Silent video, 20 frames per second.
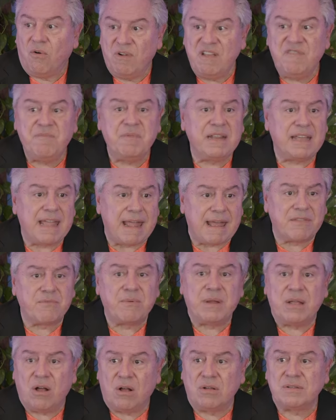We've been
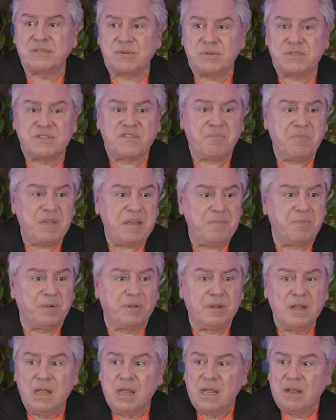gathering all sorts of
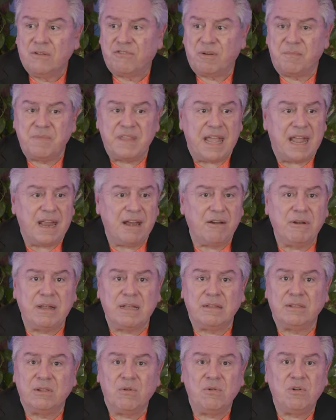people from the
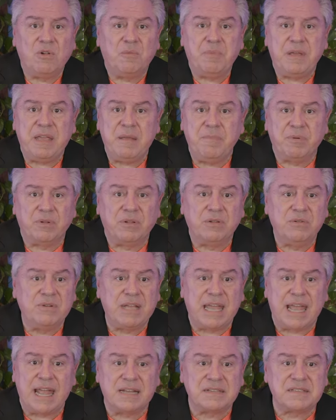area, local people who
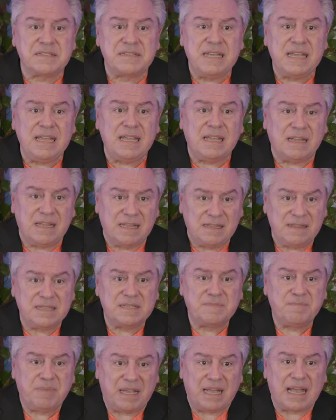can't see in
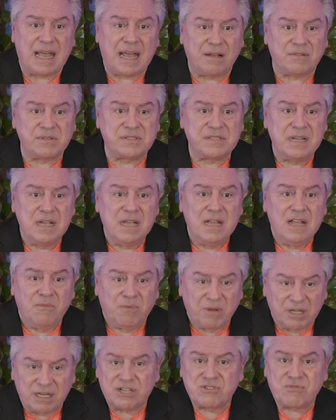this big house.
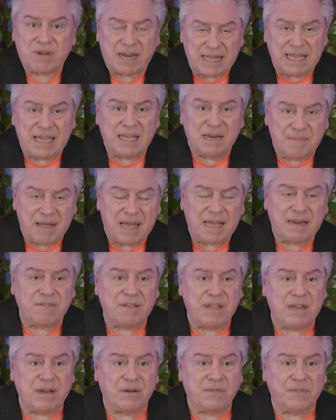We're going to try to get them out
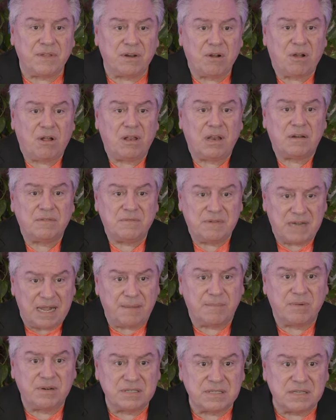of here. They're all our
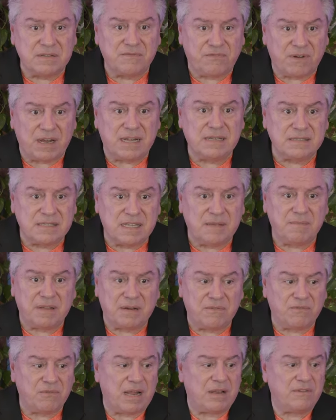neighbors and friends. They've
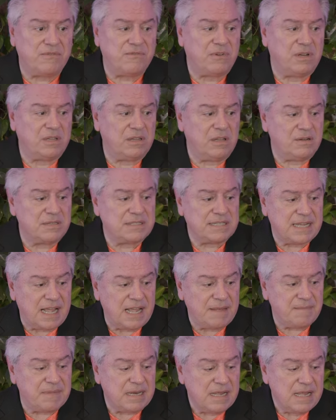been around for a long
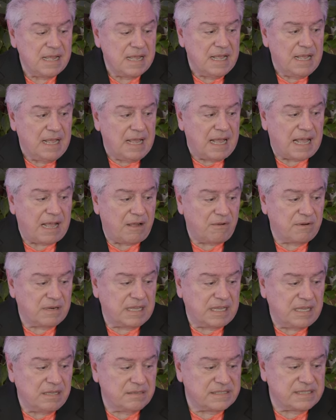time. And
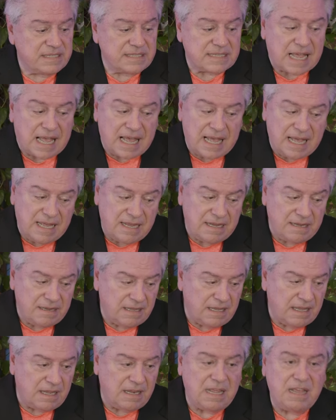Howard Keel says,
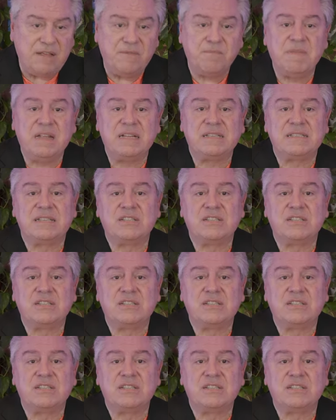he meets